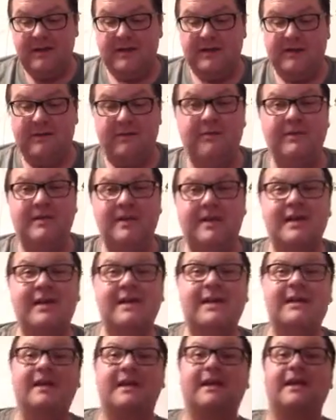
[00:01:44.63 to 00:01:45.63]
So what we
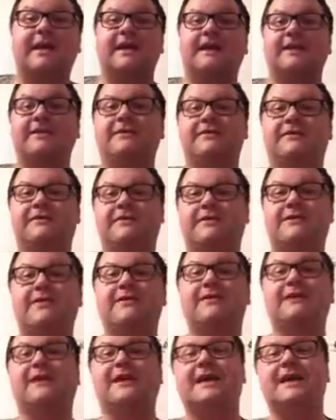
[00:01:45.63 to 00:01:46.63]
did is their
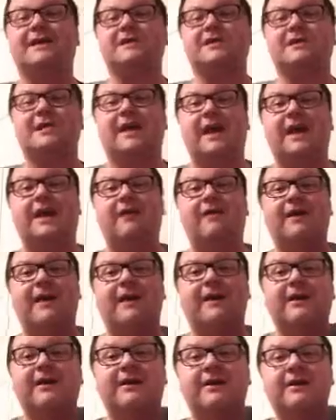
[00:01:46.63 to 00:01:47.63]
clearance section had a
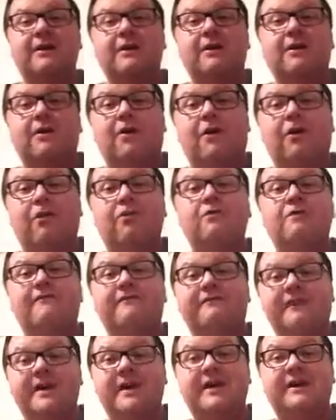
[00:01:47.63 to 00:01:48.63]
lot of
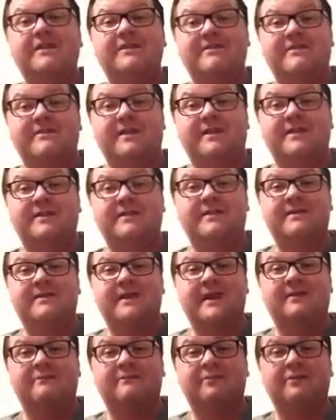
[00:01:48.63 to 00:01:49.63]
old figures
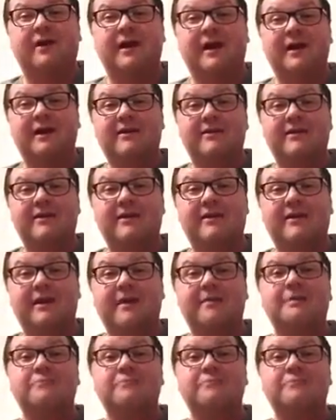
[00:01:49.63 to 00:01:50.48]
that were on clearance.